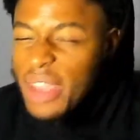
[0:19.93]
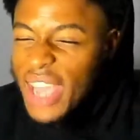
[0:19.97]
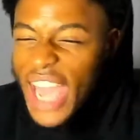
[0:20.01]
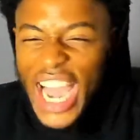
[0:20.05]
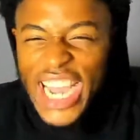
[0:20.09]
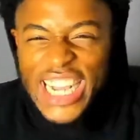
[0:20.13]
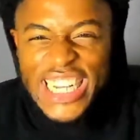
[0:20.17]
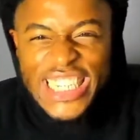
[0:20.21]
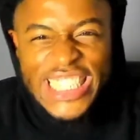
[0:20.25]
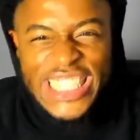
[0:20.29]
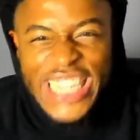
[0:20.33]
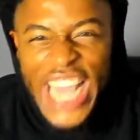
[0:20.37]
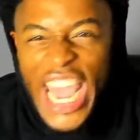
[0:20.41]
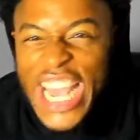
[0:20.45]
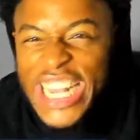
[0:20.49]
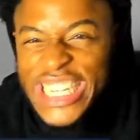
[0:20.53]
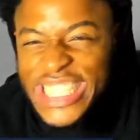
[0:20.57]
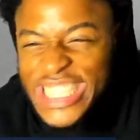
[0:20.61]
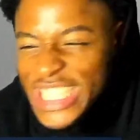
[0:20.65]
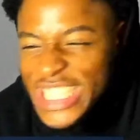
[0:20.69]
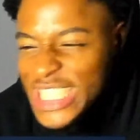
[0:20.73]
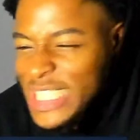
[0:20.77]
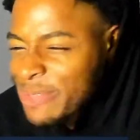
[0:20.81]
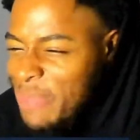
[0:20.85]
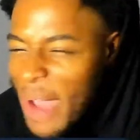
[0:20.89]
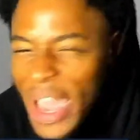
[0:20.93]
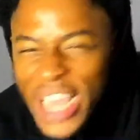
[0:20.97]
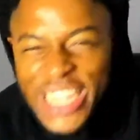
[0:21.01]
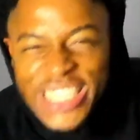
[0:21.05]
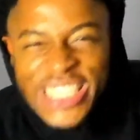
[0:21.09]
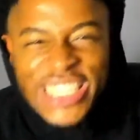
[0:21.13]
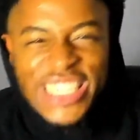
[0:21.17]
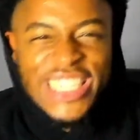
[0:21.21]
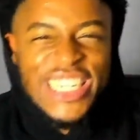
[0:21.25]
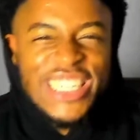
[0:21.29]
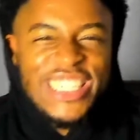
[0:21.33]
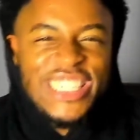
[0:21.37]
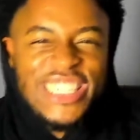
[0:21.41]
I can taste the
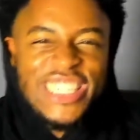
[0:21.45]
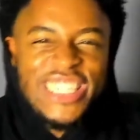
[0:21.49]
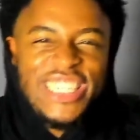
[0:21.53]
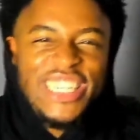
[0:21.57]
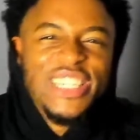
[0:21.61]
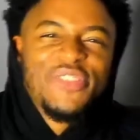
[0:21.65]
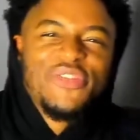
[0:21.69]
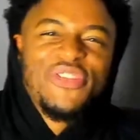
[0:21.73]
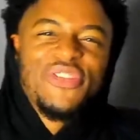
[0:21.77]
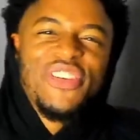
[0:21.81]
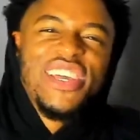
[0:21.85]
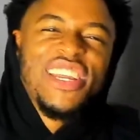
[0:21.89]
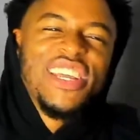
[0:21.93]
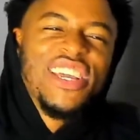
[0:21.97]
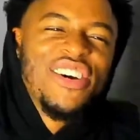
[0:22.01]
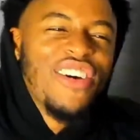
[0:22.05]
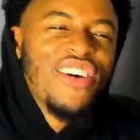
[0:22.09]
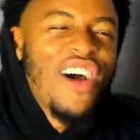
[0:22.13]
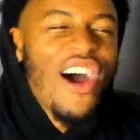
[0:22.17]
spiciness in this video.